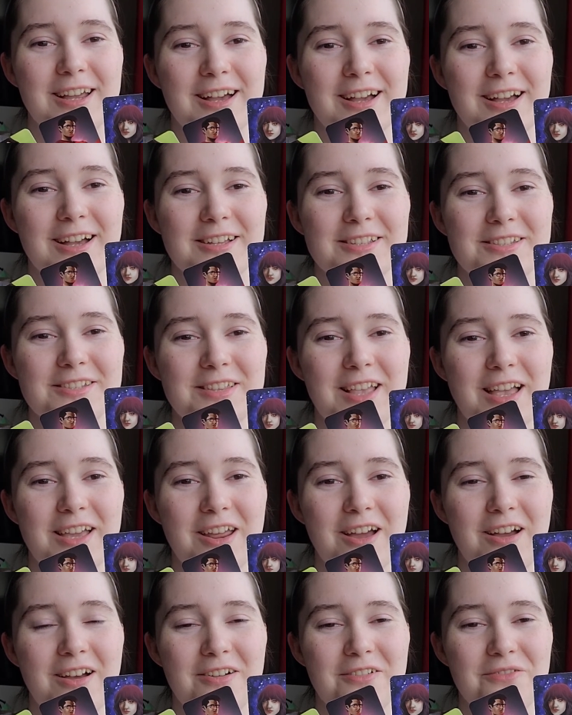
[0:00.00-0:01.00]
a
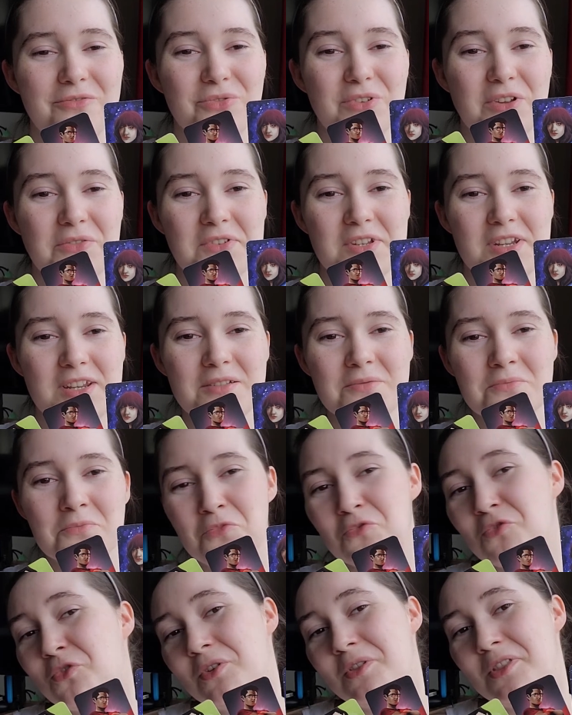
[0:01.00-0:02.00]
set of 50
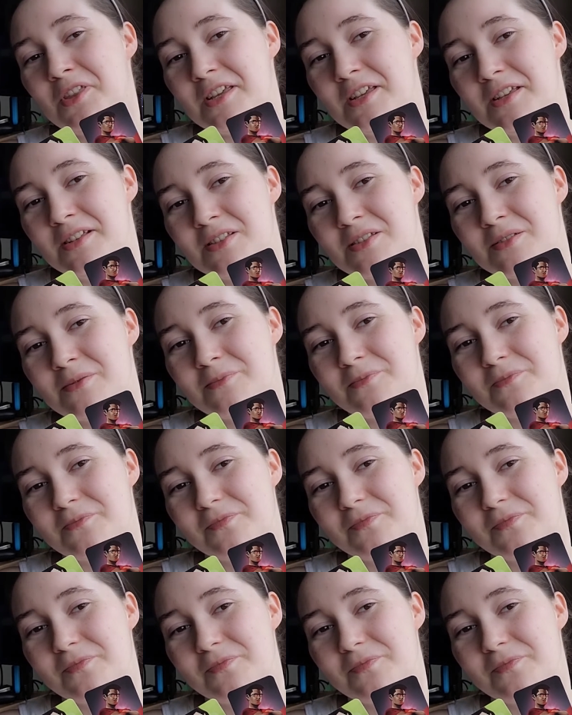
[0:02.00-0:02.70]
for these.